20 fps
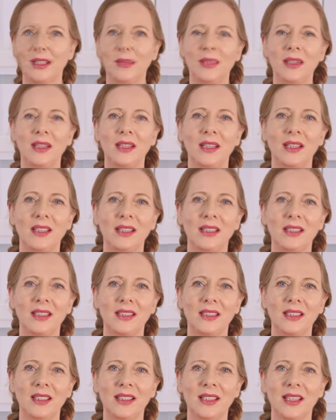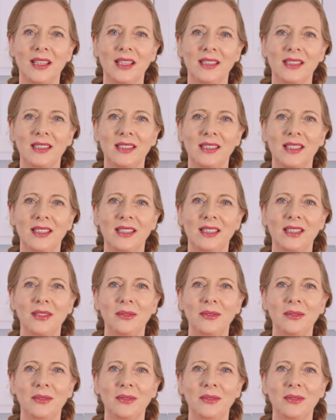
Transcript: cups, and like I said,